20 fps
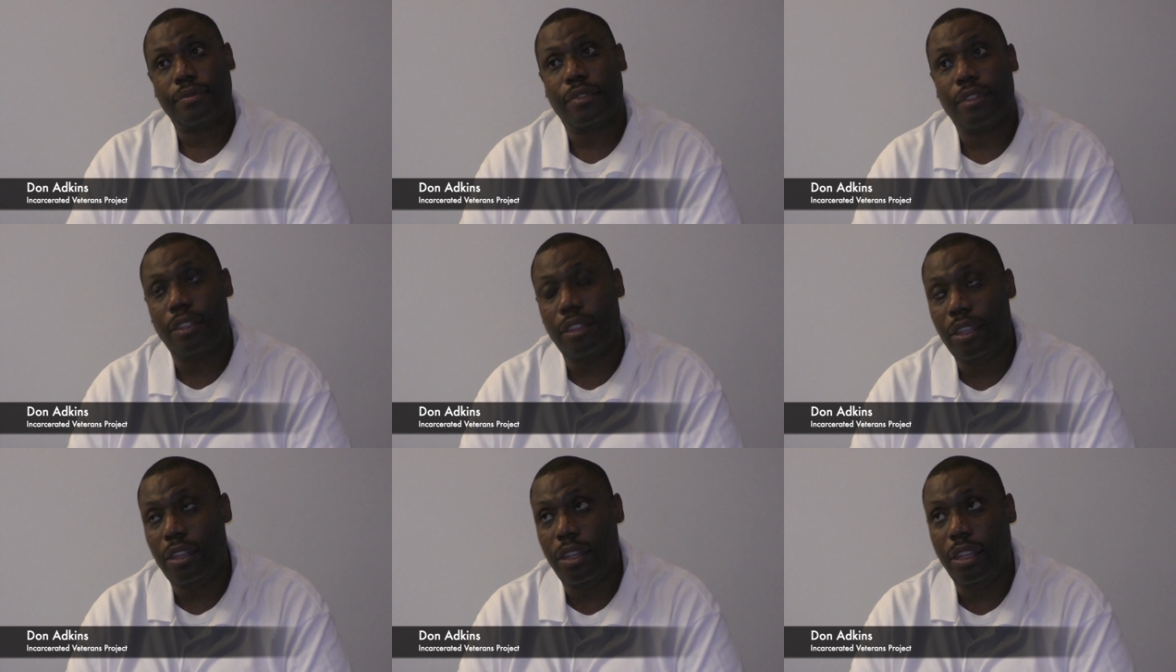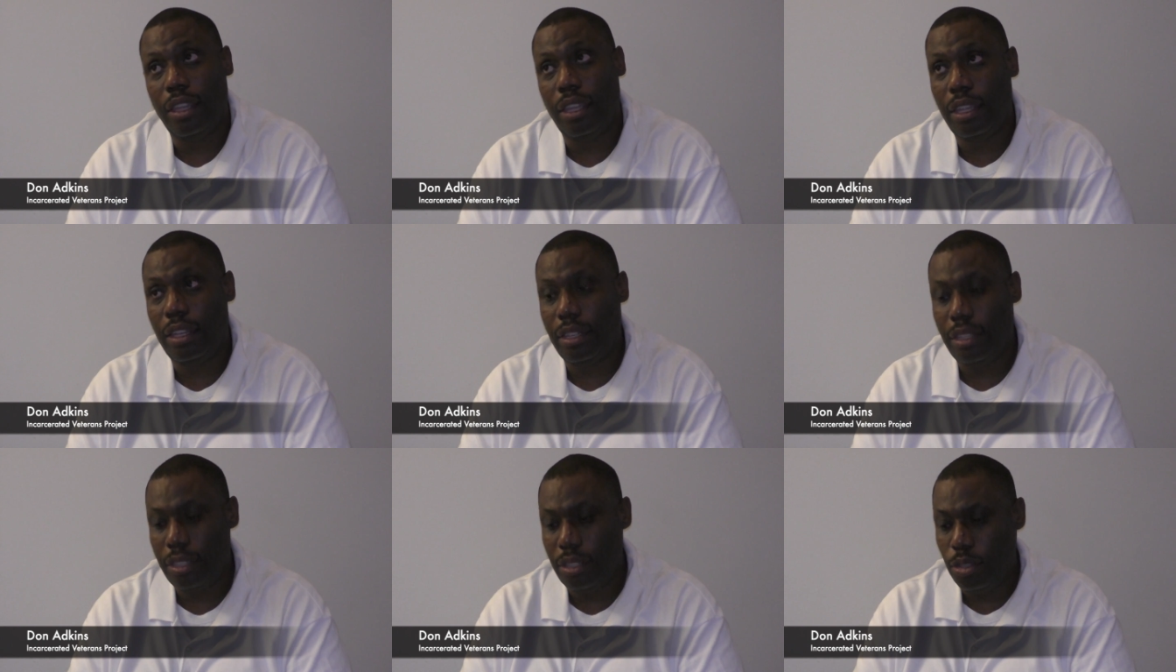
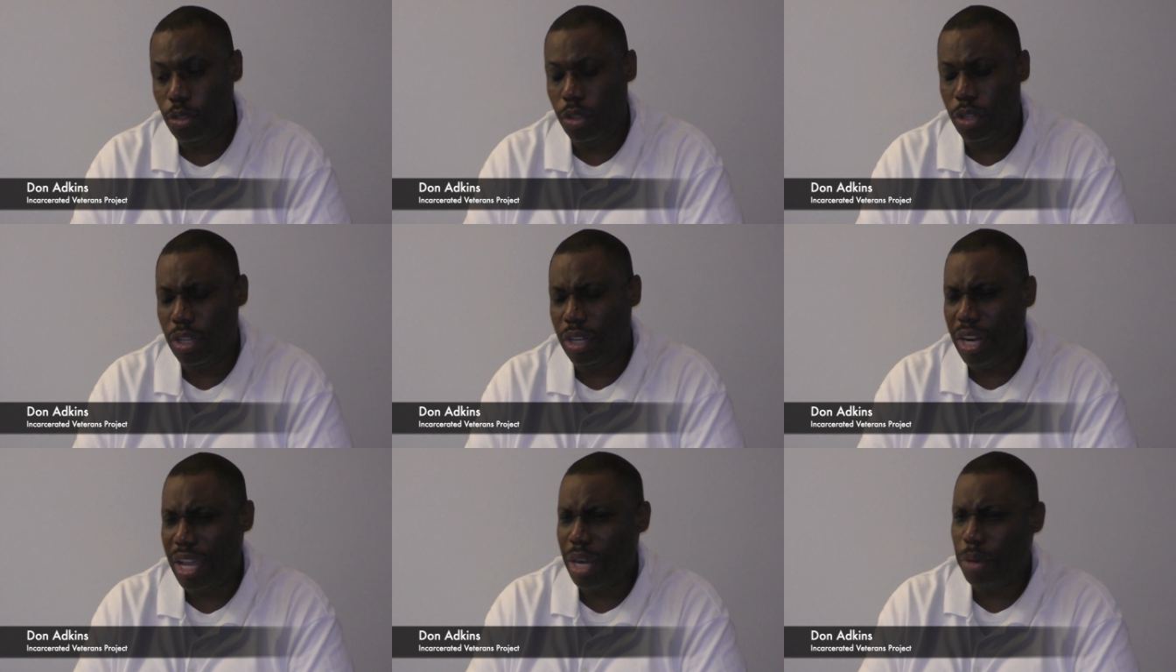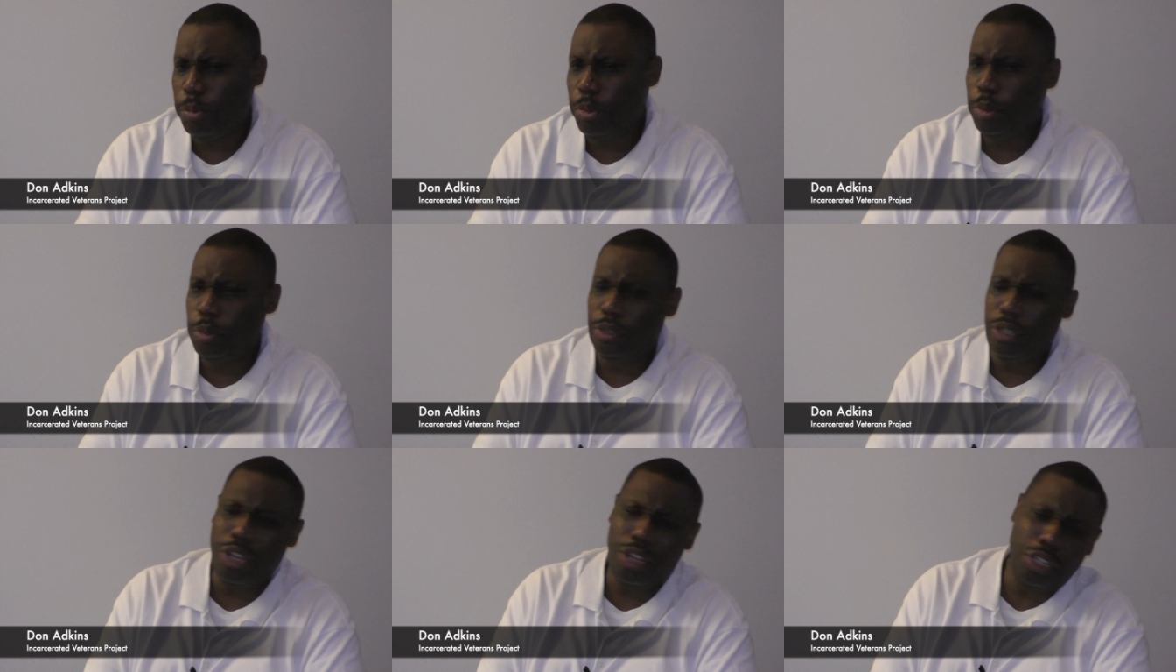And you hear a lot of
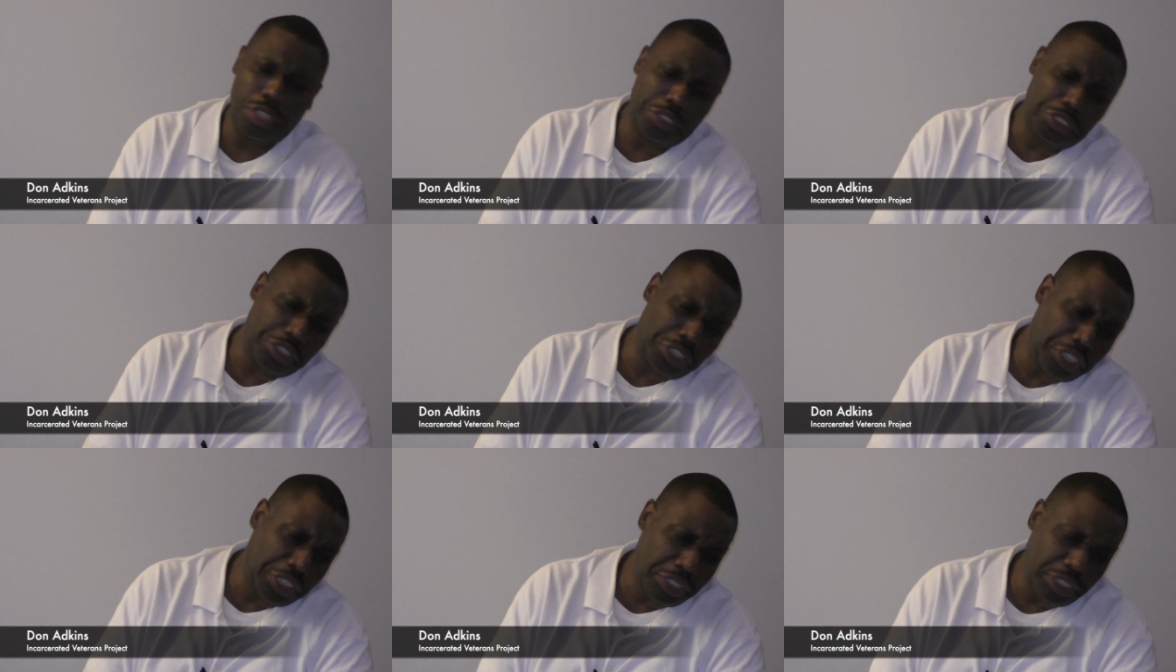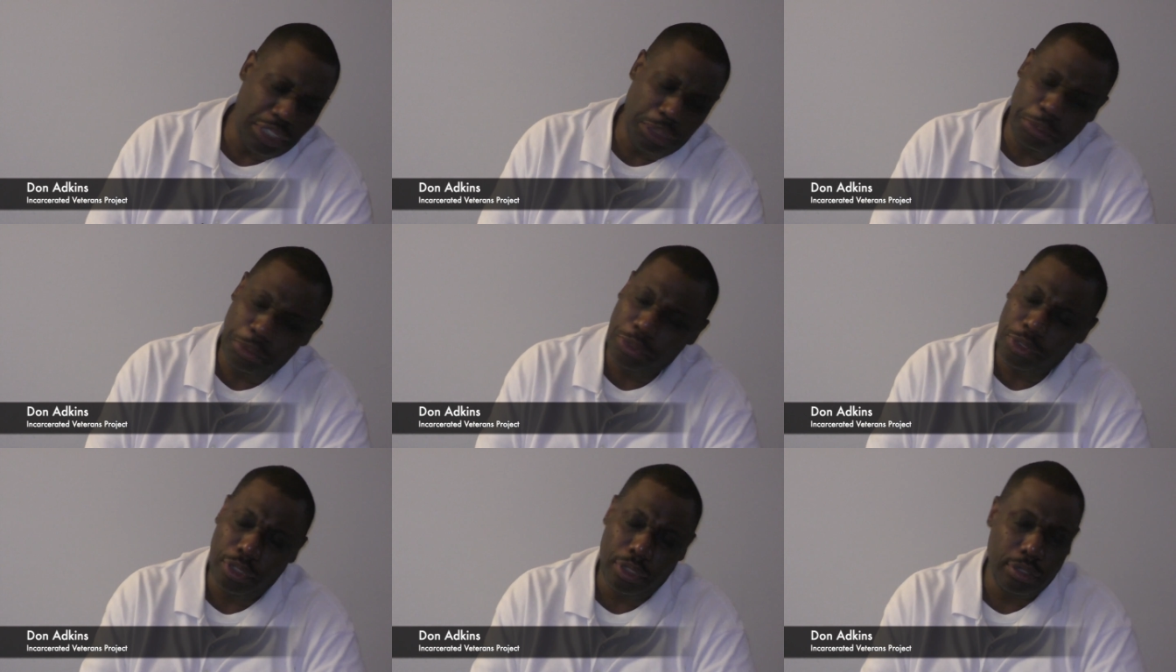people, the judge did
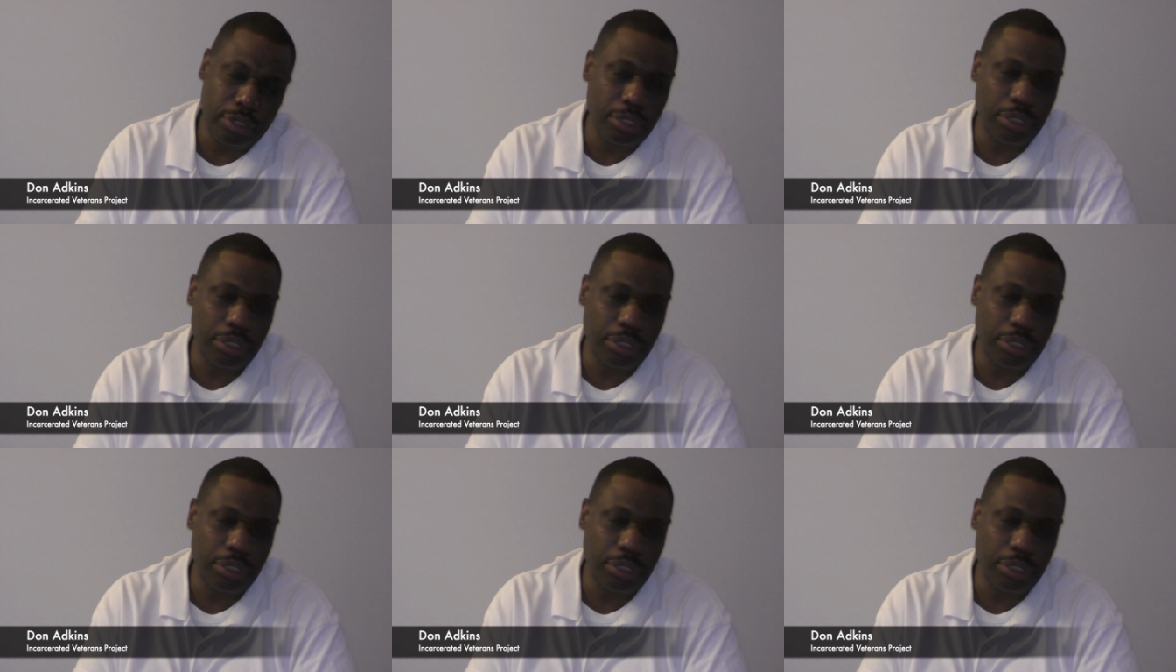me wrong.